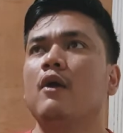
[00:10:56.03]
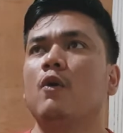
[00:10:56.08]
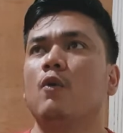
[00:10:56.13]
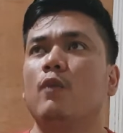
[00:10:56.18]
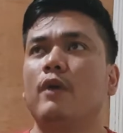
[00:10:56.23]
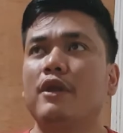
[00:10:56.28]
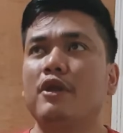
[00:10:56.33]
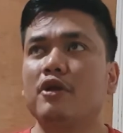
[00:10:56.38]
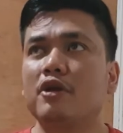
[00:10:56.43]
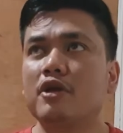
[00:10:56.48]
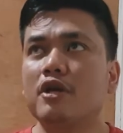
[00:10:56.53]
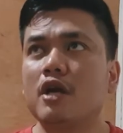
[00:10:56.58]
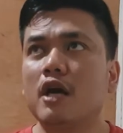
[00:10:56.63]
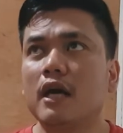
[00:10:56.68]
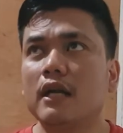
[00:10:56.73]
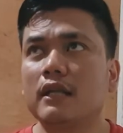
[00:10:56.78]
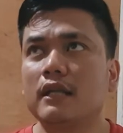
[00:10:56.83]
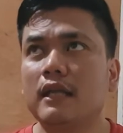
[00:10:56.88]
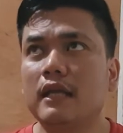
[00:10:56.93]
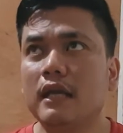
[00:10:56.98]
When you're
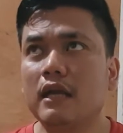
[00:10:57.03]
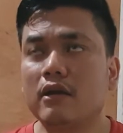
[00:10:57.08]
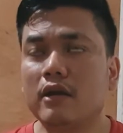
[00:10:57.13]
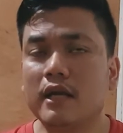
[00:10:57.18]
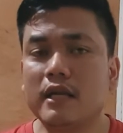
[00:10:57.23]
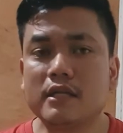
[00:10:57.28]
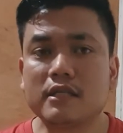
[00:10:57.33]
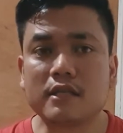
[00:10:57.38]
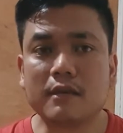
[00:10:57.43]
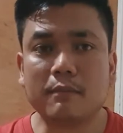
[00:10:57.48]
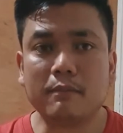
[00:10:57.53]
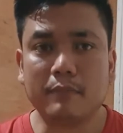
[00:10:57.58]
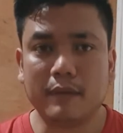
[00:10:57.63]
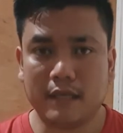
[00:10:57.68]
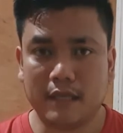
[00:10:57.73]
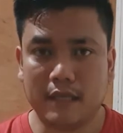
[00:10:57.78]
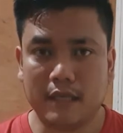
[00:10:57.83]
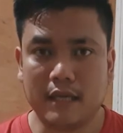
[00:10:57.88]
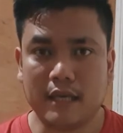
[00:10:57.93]
not hearing somebody,